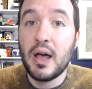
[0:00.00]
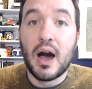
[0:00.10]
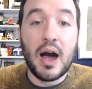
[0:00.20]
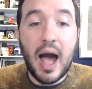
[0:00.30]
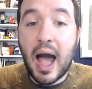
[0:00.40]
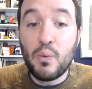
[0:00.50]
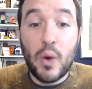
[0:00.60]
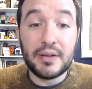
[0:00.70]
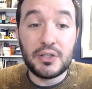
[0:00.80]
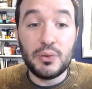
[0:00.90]
Uh, I
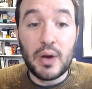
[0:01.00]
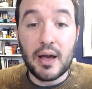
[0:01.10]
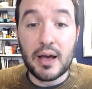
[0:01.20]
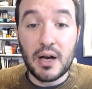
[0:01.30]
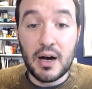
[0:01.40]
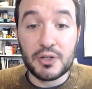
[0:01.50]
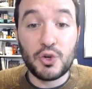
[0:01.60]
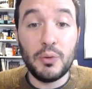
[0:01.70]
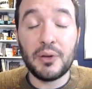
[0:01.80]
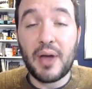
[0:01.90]
went to uh,
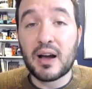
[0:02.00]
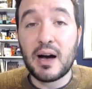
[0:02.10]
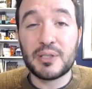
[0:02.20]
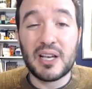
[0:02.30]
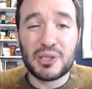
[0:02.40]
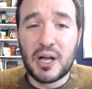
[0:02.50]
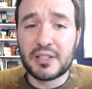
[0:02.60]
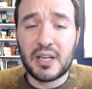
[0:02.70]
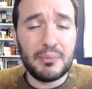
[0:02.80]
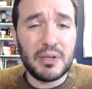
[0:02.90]
truebill.com slash locked
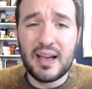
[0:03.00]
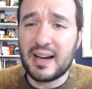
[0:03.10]
on NBA.